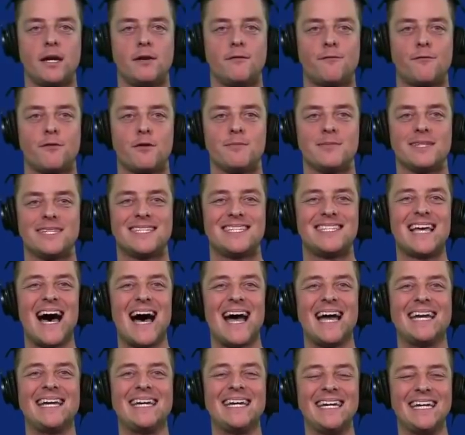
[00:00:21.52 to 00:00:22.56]
in from
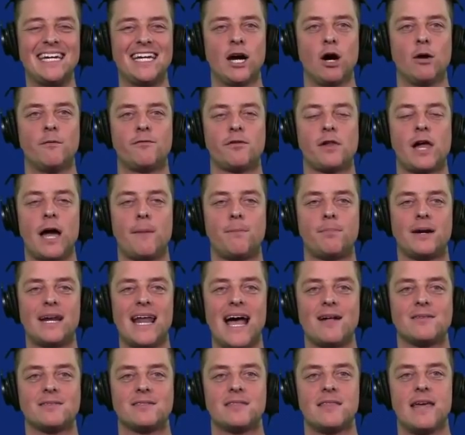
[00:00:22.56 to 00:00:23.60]
Sai Hopefully, I
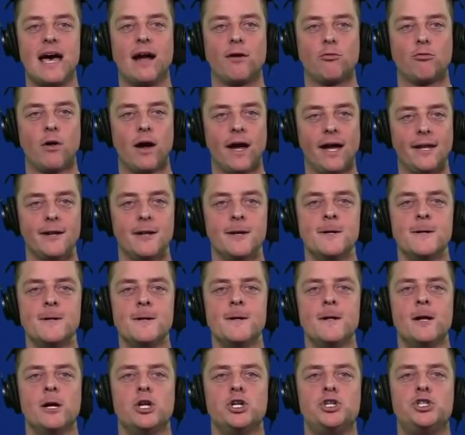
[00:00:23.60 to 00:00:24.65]
pronounced that right.
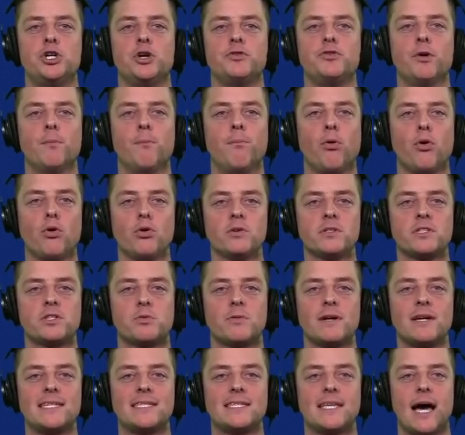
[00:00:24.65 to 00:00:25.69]
Should the Bulls
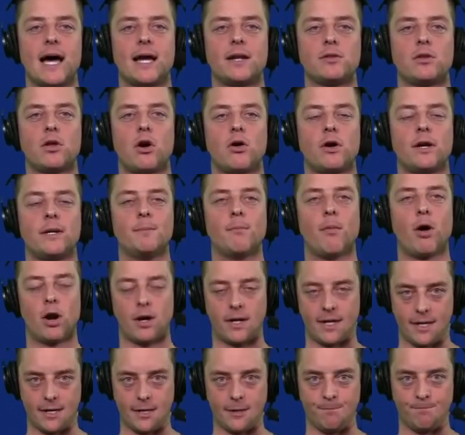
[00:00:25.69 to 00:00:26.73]
re sign Lauri
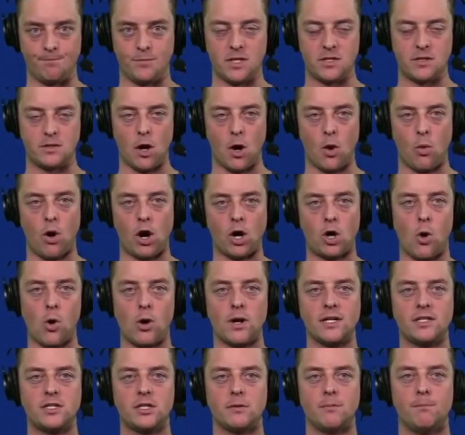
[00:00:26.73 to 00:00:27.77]
Markkanen? So,
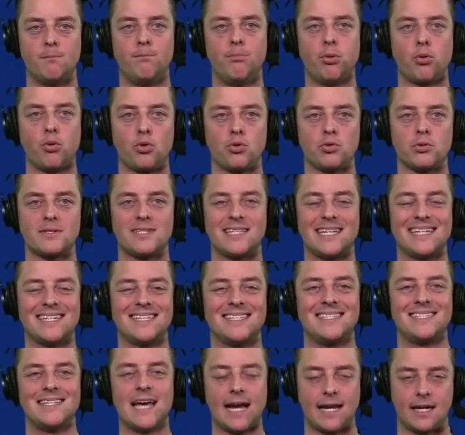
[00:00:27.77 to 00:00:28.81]
according to Bulls
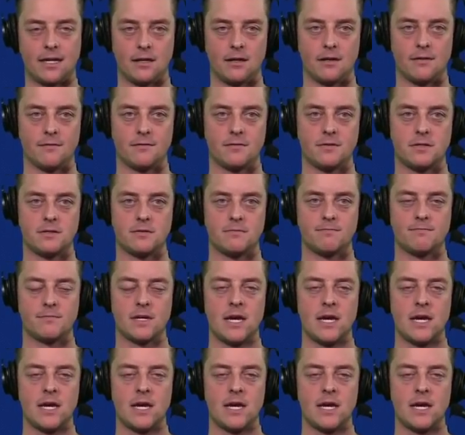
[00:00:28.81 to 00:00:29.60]
executives,